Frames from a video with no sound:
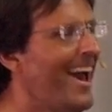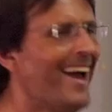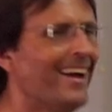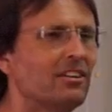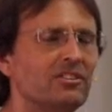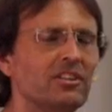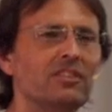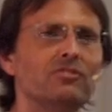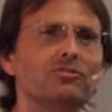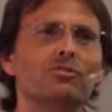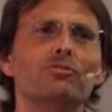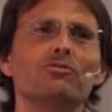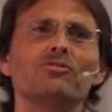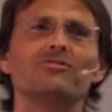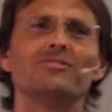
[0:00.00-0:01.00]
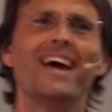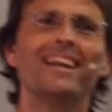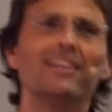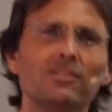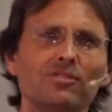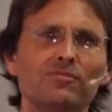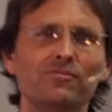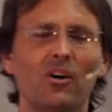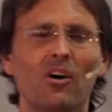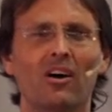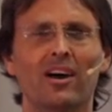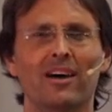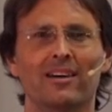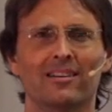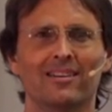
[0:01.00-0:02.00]
acting to
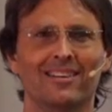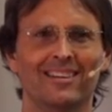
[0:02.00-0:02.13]
satisfy